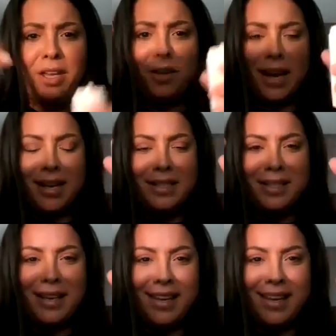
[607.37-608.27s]
You guys,
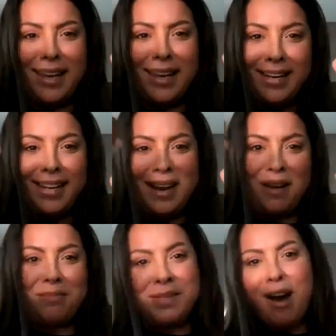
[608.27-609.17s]
it
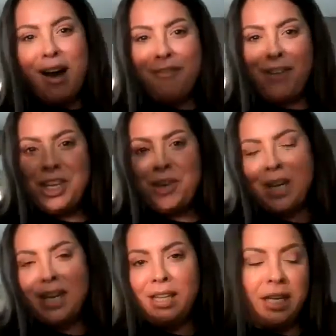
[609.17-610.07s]
comes off and you
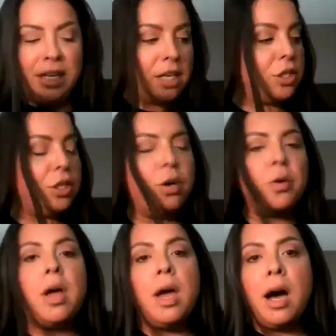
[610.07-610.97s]
can clean it.
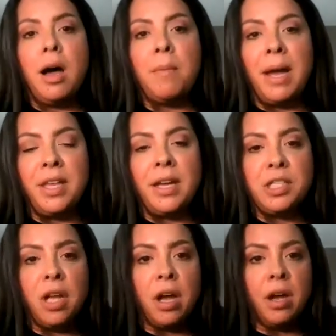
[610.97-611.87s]
So I think
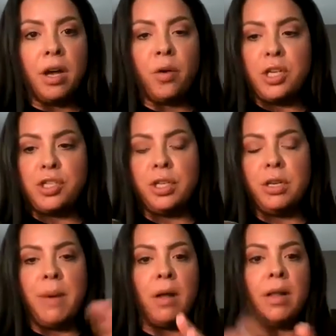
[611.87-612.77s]
I saw a question
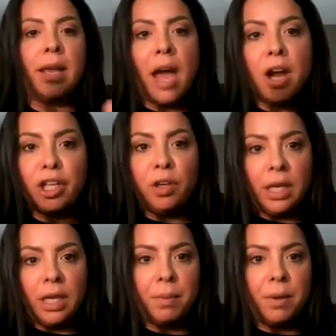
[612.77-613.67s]
about like, how do you
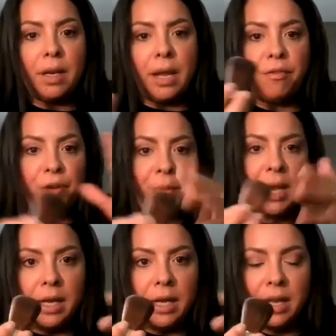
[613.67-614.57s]
keep it like from
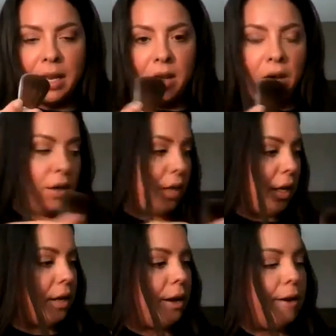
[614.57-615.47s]
getting like all
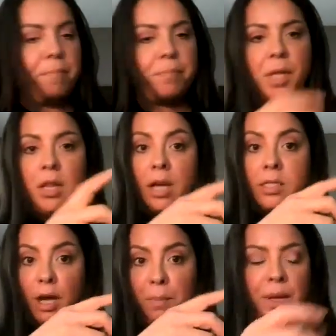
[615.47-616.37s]
like clogged
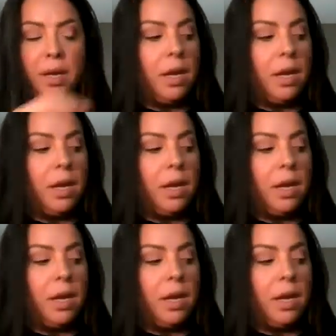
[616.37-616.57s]
up?